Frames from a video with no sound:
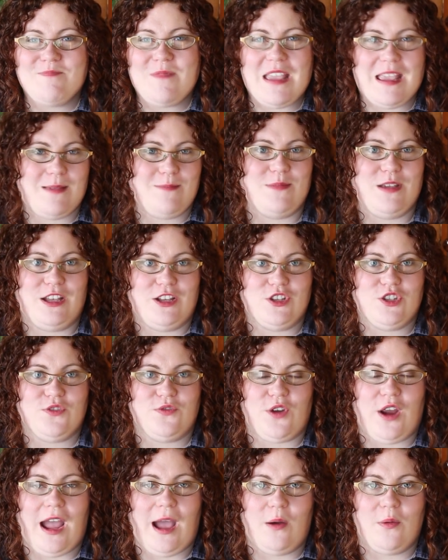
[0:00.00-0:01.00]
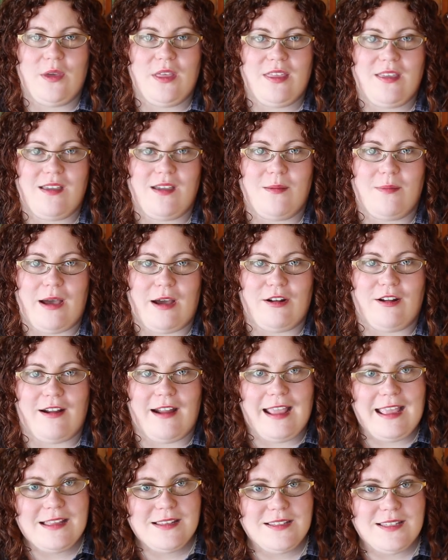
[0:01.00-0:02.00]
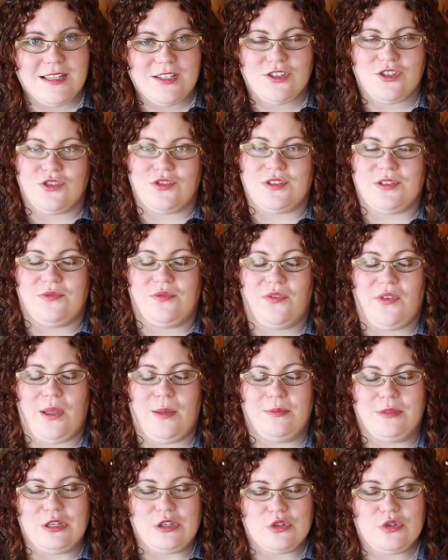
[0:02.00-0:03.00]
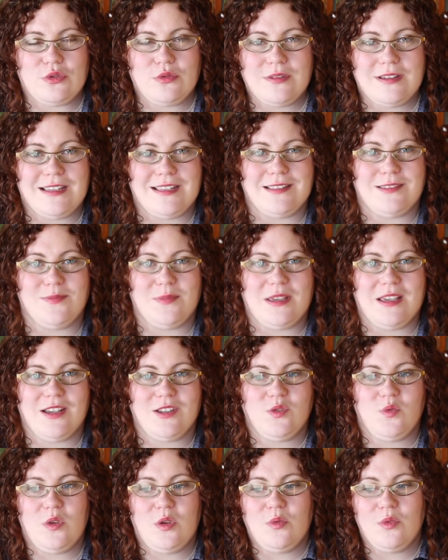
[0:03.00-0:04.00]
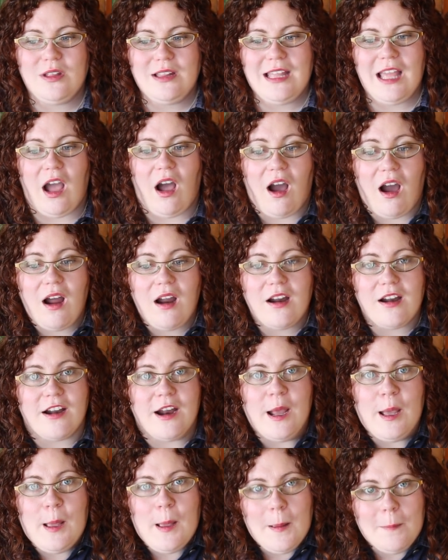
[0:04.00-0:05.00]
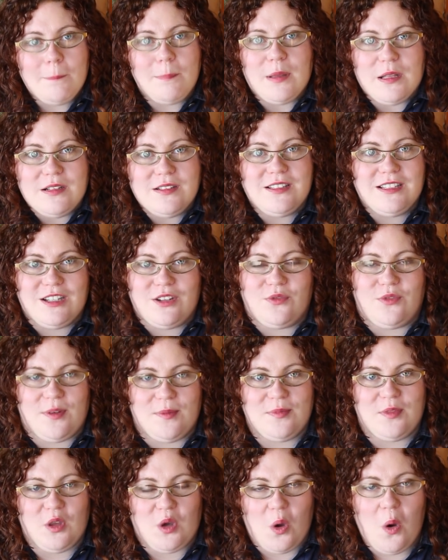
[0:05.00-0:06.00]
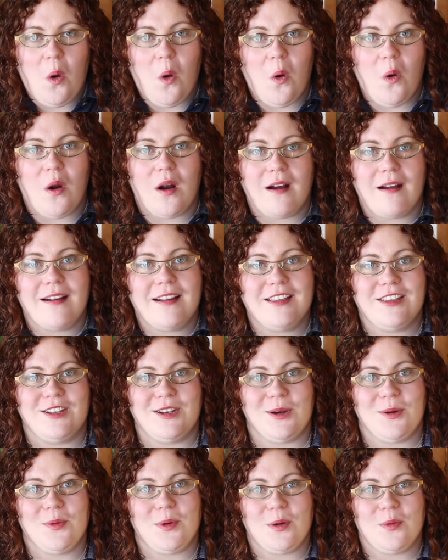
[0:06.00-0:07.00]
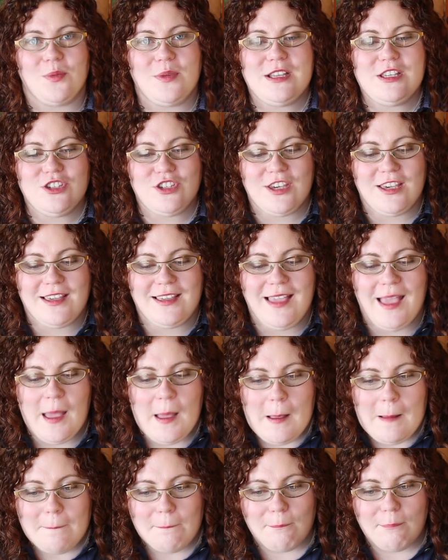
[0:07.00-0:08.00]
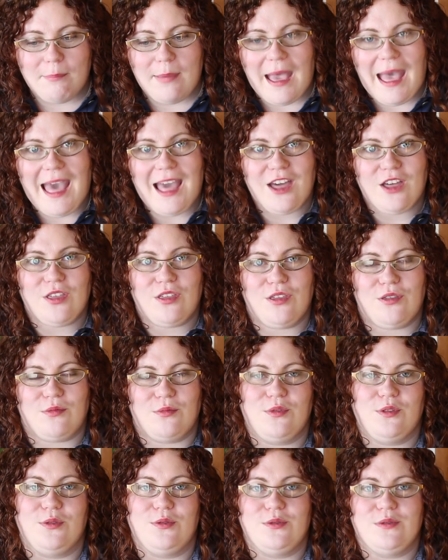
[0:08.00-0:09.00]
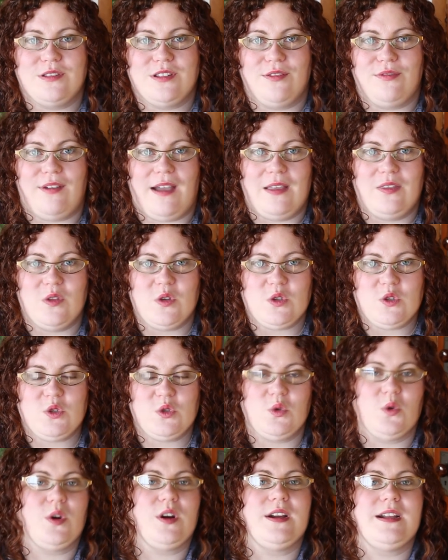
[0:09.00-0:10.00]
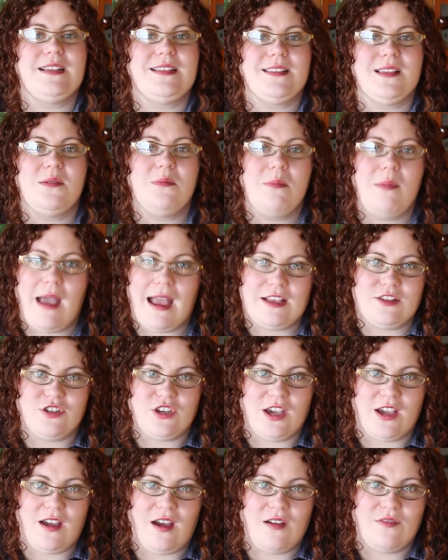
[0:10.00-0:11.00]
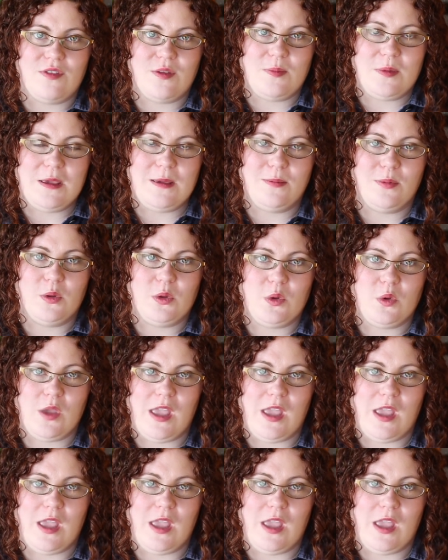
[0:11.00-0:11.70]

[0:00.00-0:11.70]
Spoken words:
image for how we think about our ancestors and family trees, because we really are building from the core. You know, we're reaching back through to find the stories and magic of the people who